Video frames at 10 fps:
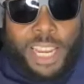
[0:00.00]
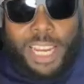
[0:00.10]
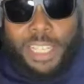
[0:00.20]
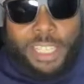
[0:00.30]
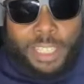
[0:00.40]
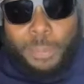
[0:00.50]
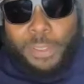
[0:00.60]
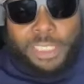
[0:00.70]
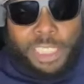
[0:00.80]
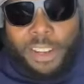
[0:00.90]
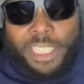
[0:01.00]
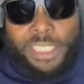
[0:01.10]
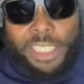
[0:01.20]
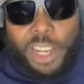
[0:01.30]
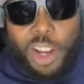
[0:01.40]
in the Clipper series
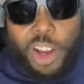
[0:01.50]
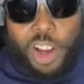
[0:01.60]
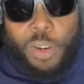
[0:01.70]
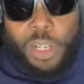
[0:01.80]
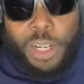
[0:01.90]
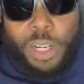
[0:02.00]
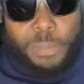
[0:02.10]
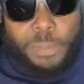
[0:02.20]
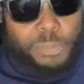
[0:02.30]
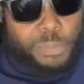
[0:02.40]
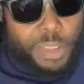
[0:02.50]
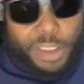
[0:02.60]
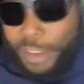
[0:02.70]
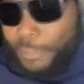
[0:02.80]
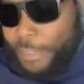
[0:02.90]
on um
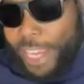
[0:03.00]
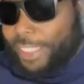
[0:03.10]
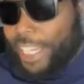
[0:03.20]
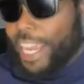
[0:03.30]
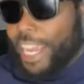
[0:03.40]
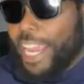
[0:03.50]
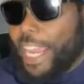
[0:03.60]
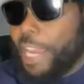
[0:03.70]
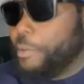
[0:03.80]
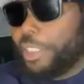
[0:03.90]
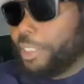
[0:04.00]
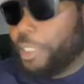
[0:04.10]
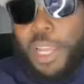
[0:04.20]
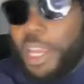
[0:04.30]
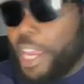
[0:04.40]
FX, he was
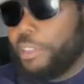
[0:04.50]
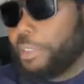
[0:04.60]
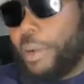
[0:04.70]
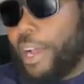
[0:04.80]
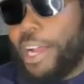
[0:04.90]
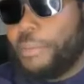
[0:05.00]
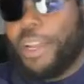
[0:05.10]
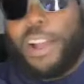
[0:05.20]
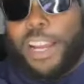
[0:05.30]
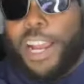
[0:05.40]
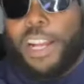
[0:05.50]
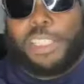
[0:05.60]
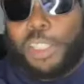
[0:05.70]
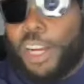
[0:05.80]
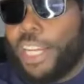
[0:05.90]
he was buying me all kind of
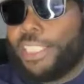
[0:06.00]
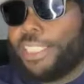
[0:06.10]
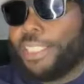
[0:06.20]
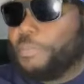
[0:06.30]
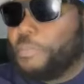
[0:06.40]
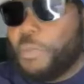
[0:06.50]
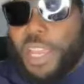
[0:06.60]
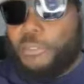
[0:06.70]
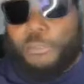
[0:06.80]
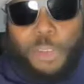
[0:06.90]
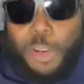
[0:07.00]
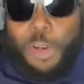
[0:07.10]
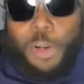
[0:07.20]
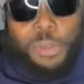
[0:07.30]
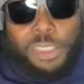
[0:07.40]
drinks and, and
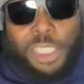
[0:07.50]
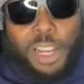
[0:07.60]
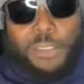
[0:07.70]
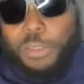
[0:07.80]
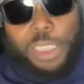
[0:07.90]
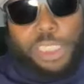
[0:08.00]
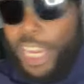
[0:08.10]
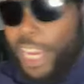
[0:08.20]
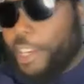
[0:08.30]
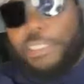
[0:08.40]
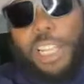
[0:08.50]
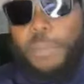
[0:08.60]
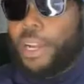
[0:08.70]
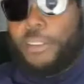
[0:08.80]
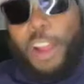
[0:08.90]
food and stuff. And he was just hanging. He was like,
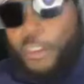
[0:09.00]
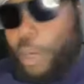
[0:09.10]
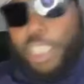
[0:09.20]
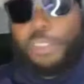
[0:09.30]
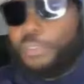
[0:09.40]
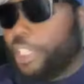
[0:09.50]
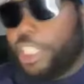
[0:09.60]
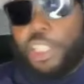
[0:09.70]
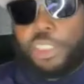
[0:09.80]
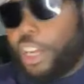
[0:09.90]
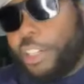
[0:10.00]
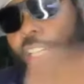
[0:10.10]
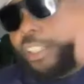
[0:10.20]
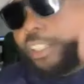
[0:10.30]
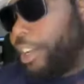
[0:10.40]
man, I, I watched your videos all
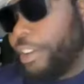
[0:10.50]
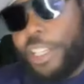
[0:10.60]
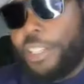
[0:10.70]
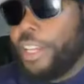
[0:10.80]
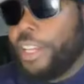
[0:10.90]
night long. And